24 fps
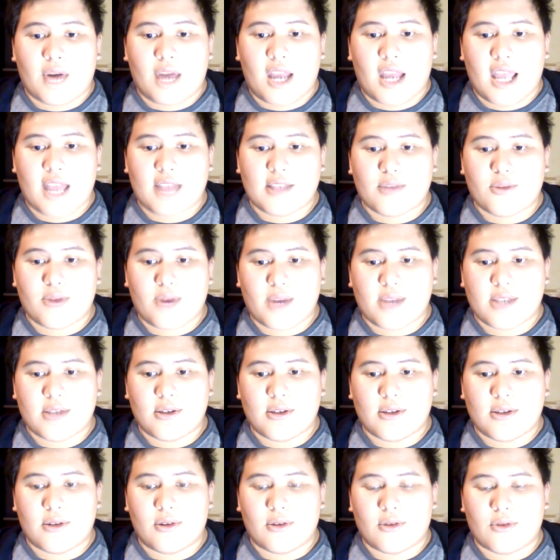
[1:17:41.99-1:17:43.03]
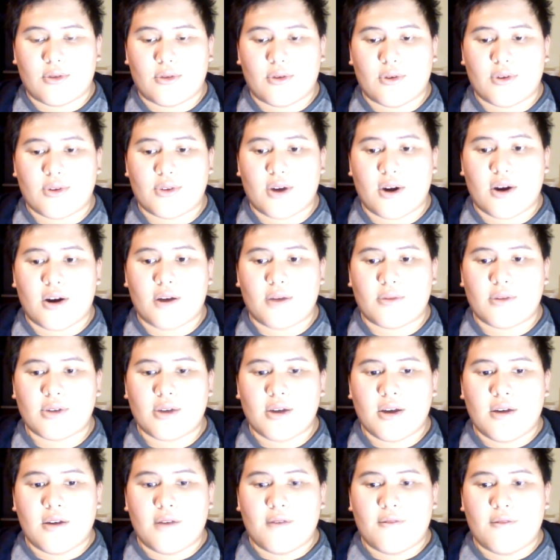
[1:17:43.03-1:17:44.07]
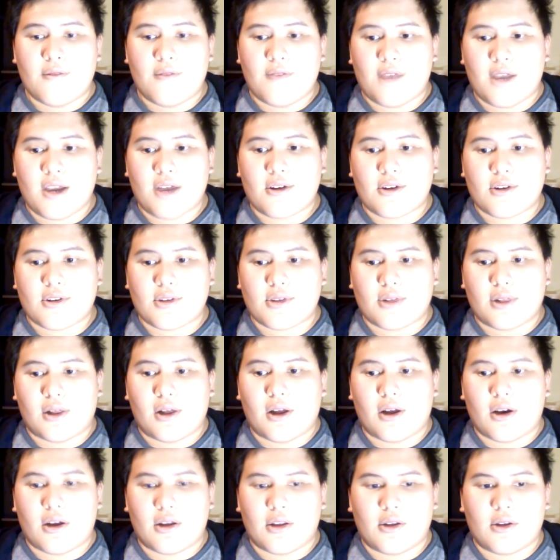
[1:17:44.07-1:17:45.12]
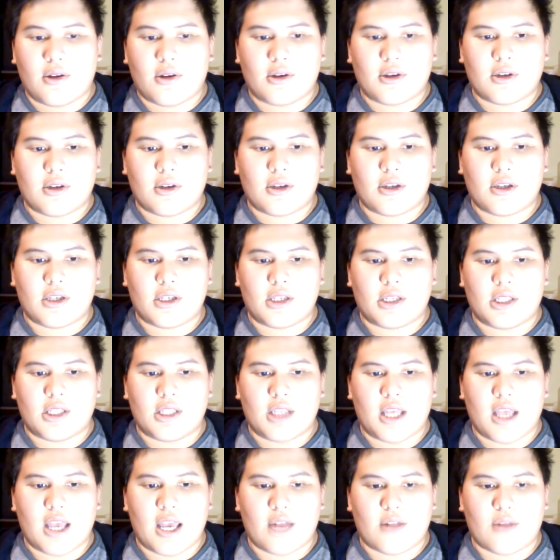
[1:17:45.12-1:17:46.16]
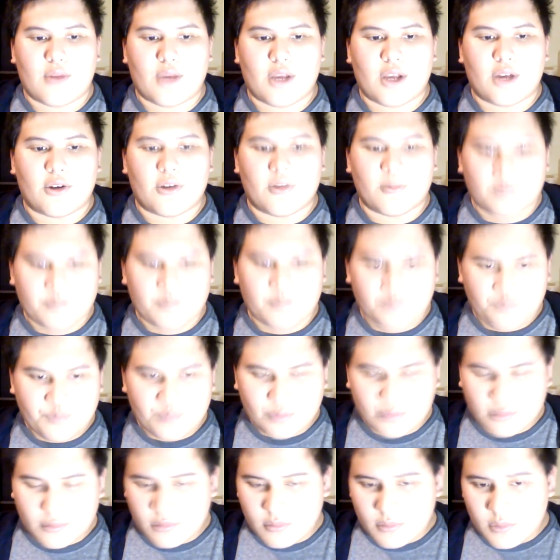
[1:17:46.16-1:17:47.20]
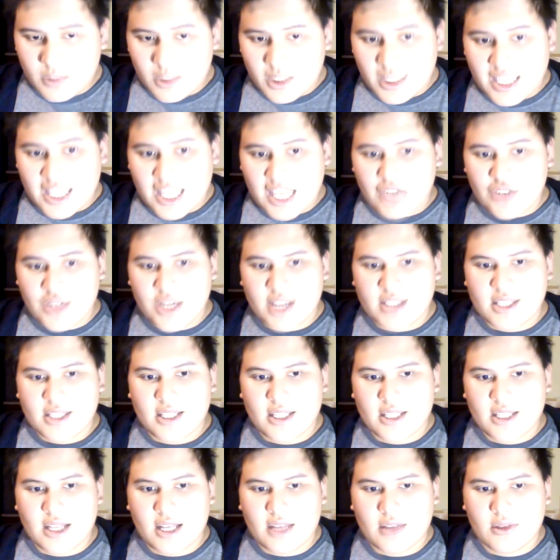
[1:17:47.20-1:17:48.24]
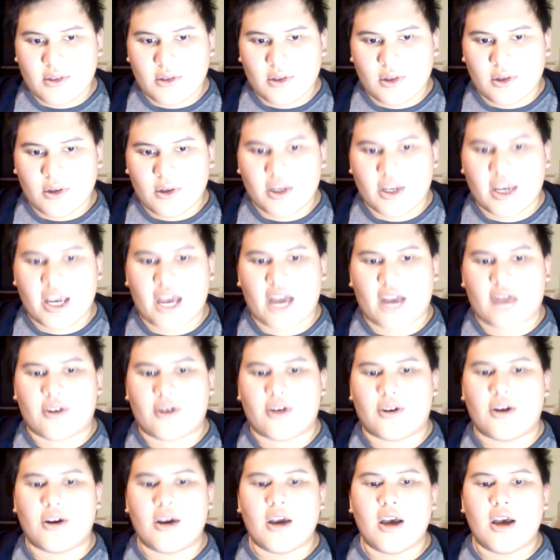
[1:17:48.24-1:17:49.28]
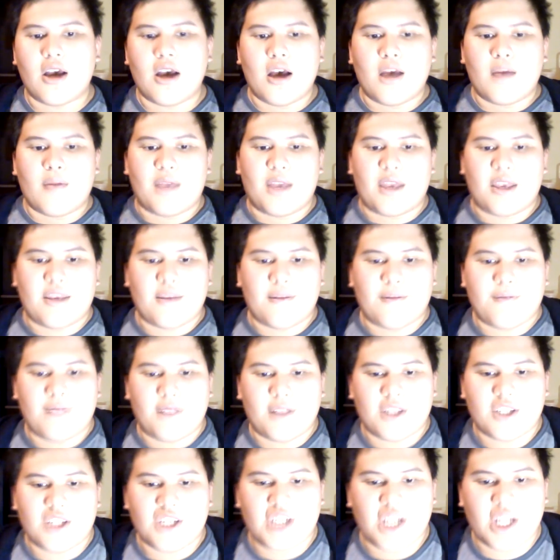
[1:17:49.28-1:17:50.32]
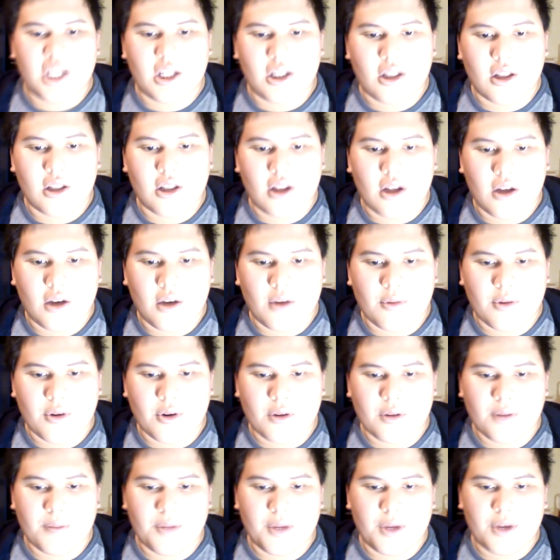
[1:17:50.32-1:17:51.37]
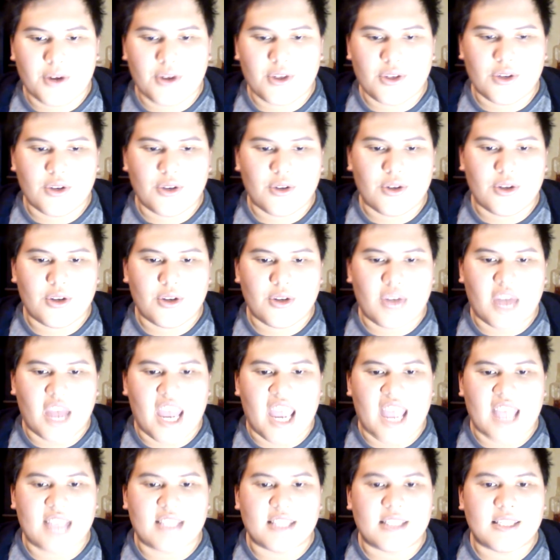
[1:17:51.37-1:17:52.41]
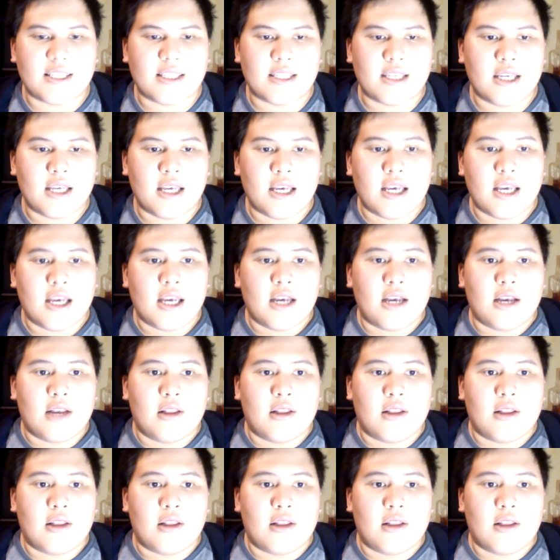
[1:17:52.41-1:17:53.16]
Her hands rest on the throne's arms, fingers long and hooked and wrinkled. Key tries not to look at her, but he can feel the chill of her piercing gaze.